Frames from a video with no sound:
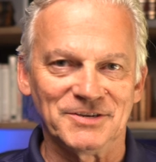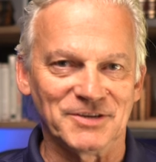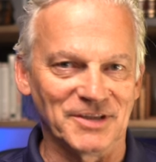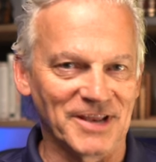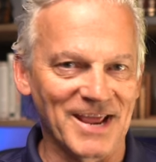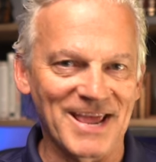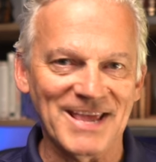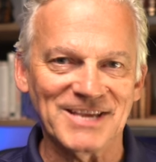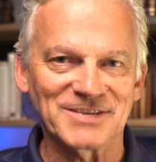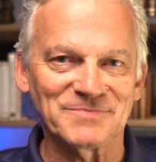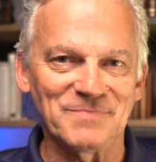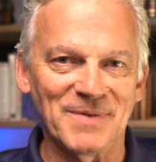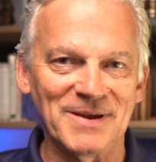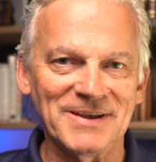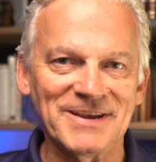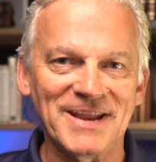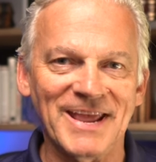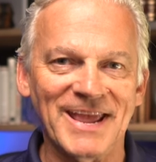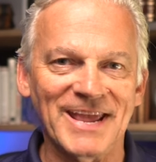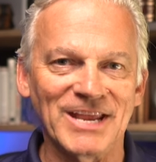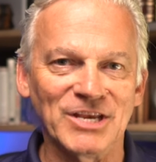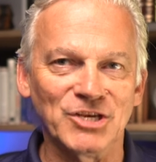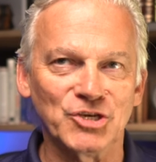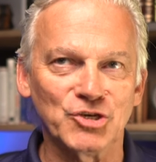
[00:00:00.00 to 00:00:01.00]
Today is
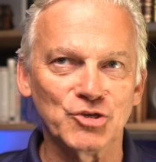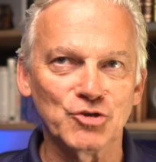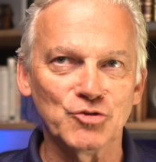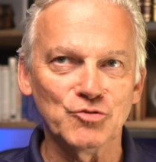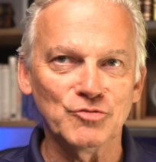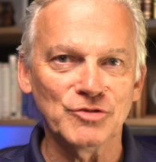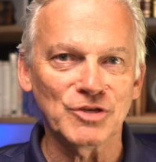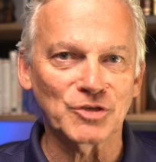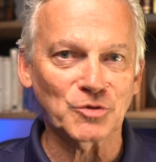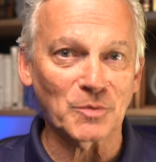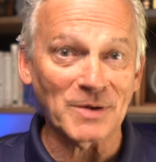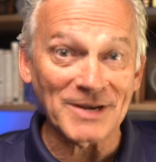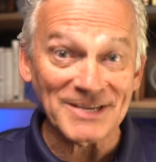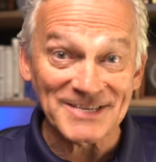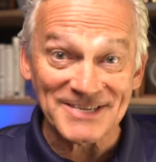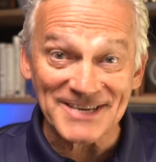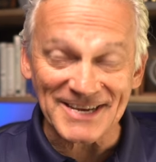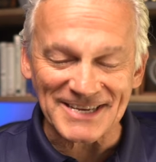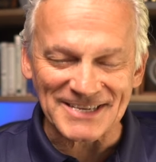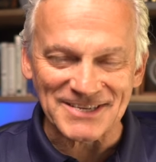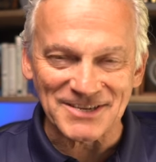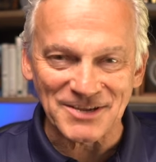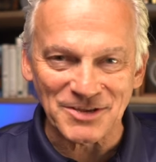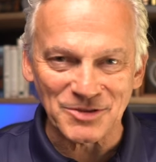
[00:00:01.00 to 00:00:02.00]
Monday, June the
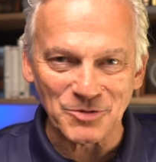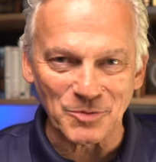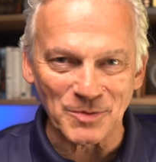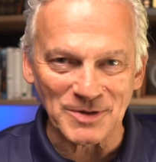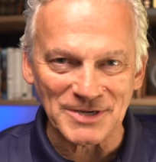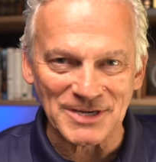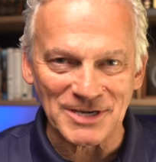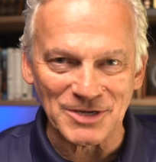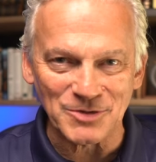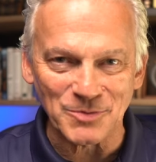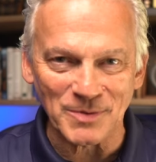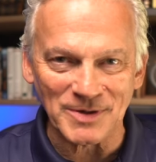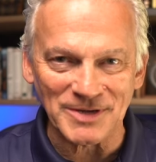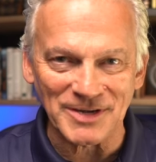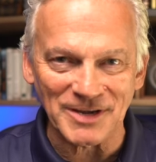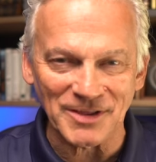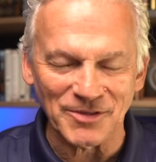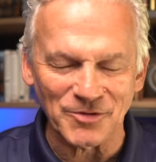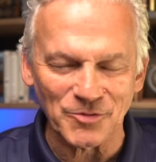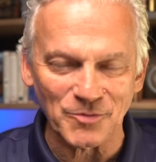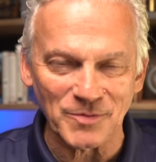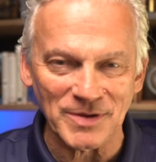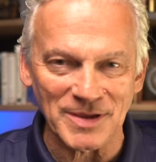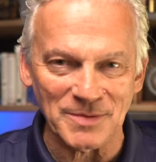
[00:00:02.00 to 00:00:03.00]
26th,
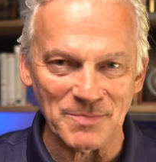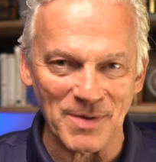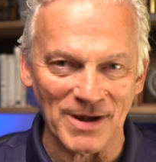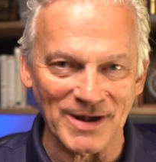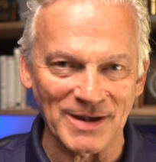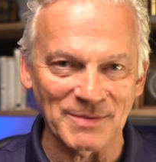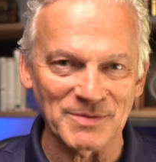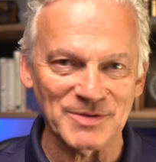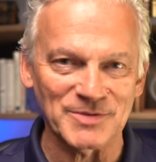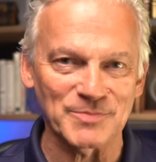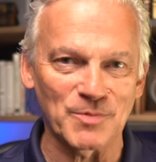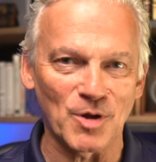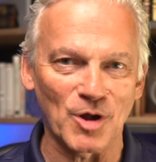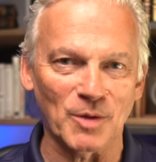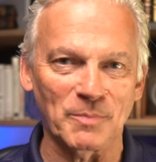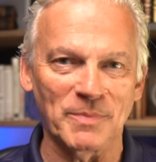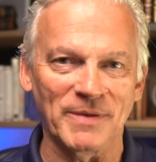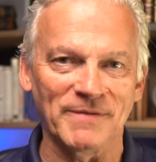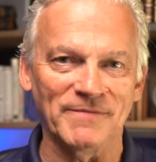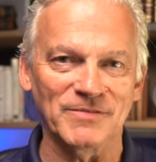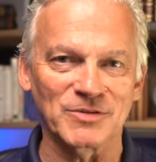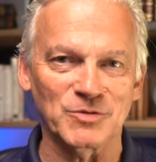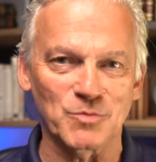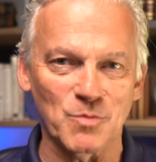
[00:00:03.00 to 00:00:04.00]
2023. My name is Mark
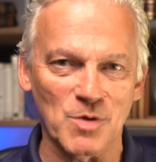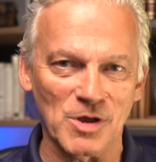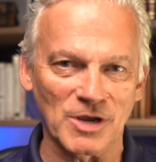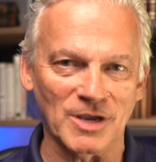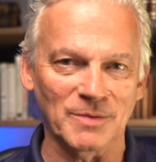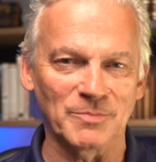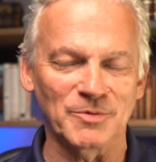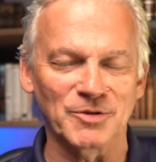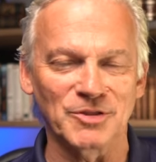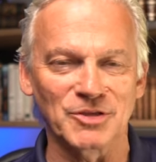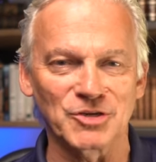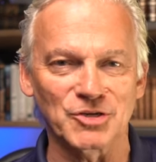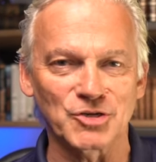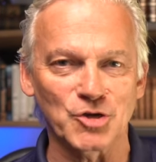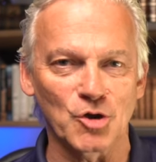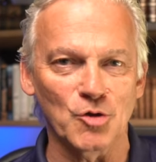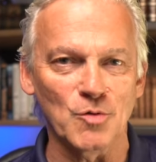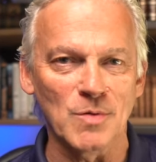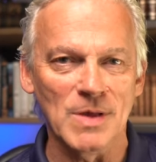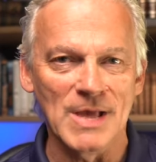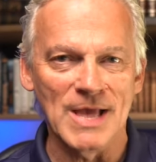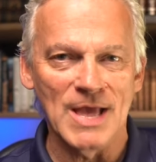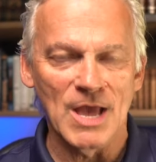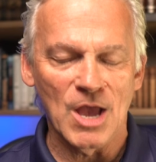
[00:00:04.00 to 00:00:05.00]
Beavis. Welcome to the
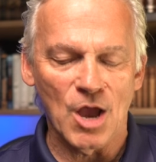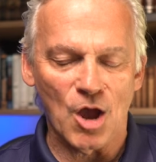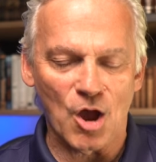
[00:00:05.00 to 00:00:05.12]
show.